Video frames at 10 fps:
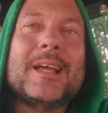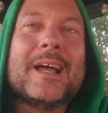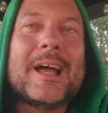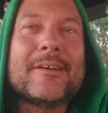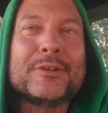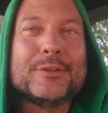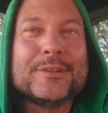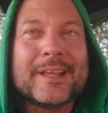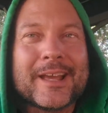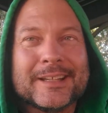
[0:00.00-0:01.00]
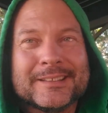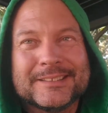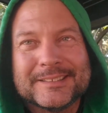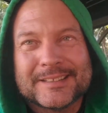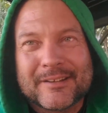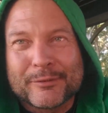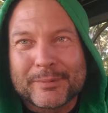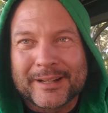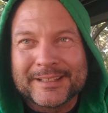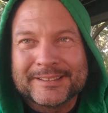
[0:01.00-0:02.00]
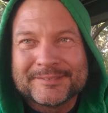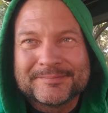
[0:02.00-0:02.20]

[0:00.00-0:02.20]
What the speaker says: Have a good day, everybody.